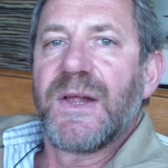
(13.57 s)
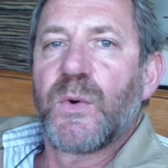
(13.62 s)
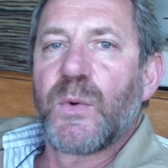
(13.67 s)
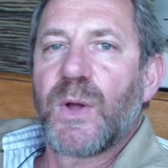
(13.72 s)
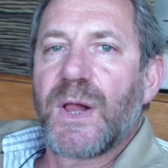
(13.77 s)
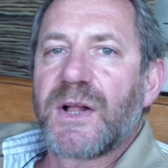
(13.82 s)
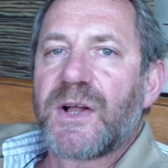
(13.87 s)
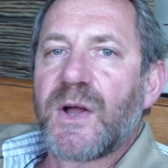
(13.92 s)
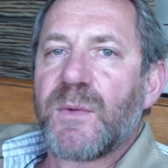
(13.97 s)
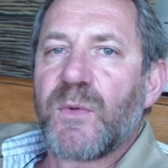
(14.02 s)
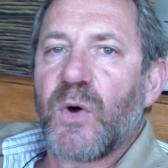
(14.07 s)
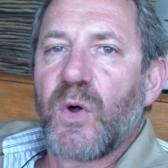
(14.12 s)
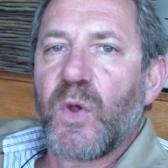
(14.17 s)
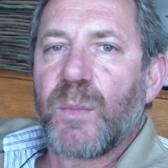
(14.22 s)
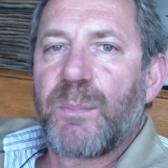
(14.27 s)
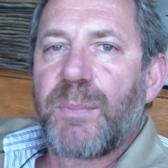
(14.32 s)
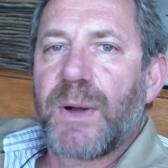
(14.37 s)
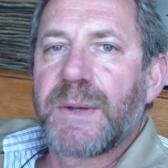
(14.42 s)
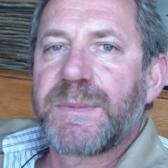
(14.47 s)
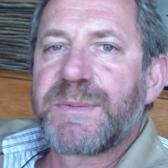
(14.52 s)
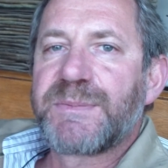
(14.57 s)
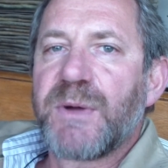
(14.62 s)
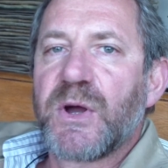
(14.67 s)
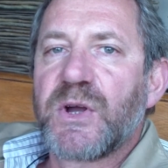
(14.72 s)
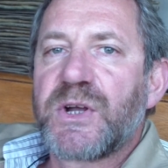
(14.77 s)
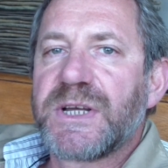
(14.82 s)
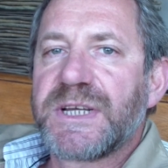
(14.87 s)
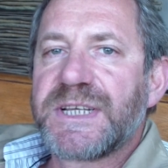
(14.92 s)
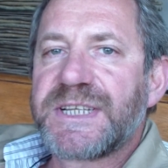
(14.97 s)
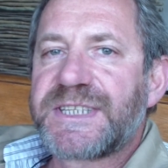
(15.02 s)
Welcome all pipe
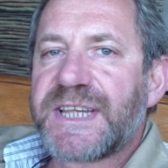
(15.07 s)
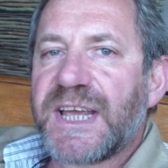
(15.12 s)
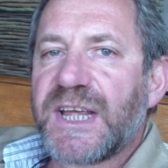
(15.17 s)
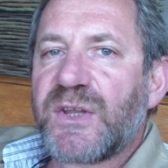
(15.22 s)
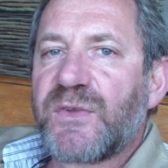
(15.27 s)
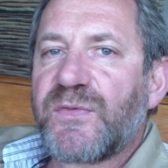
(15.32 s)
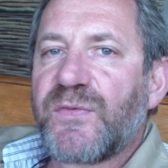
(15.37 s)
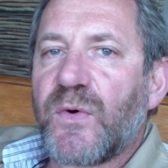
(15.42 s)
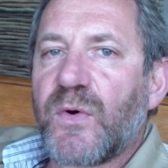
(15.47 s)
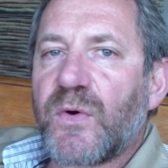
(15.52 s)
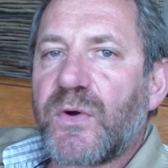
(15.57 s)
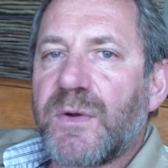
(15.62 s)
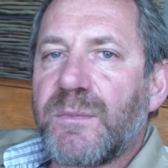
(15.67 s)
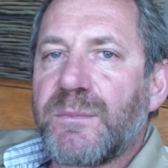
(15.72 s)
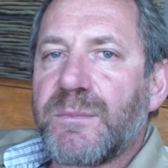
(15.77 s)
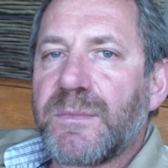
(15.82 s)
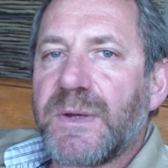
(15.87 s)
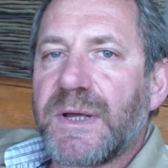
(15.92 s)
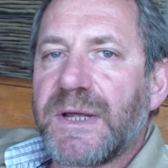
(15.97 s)
smokers and forum